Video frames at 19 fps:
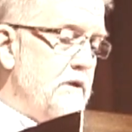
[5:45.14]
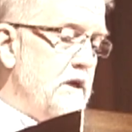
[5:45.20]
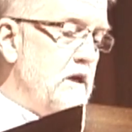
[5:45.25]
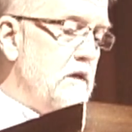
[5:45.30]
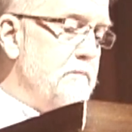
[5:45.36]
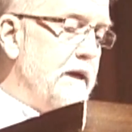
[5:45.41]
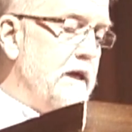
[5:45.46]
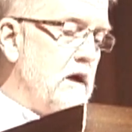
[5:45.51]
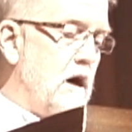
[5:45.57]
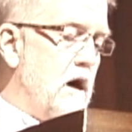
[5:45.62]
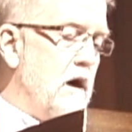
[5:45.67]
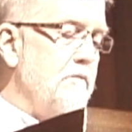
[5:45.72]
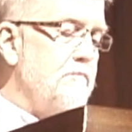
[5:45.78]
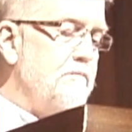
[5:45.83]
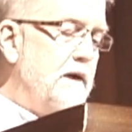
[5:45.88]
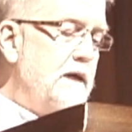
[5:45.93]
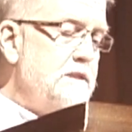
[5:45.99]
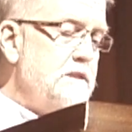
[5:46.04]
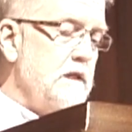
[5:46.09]
We don't need to be
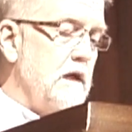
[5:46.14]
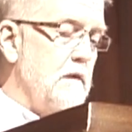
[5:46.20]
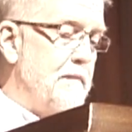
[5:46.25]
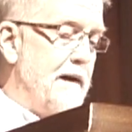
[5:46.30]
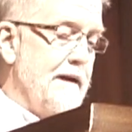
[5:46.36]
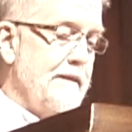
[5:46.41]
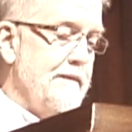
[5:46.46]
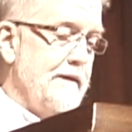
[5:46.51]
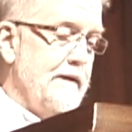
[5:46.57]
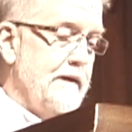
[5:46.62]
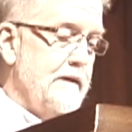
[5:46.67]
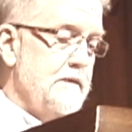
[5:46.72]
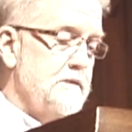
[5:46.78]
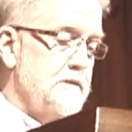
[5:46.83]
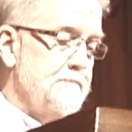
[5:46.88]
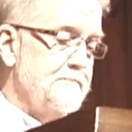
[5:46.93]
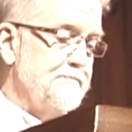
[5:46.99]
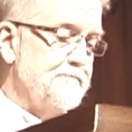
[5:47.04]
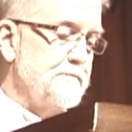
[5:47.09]
caught fussing about
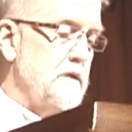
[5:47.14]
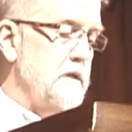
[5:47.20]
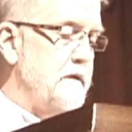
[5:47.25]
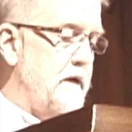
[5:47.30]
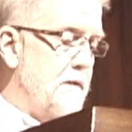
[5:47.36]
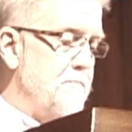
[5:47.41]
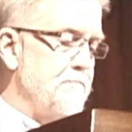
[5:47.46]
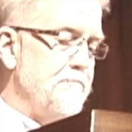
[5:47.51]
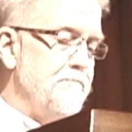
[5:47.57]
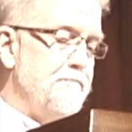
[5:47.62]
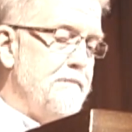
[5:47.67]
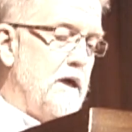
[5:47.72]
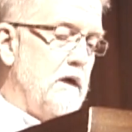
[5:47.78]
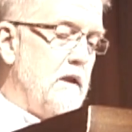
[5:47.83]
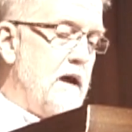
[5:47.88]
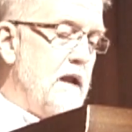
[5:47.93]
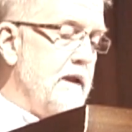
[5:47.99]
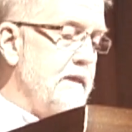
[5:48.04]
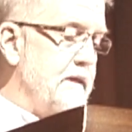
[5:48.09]
things.
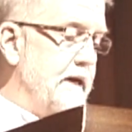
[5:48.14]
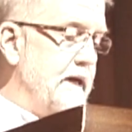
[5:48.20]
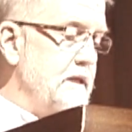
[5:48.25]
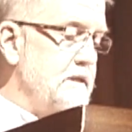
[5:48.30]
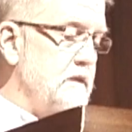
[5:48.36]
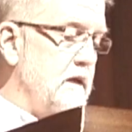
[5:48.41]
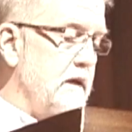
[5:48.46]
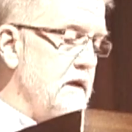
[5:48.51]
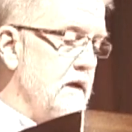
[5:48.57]
Yep, there are a lot of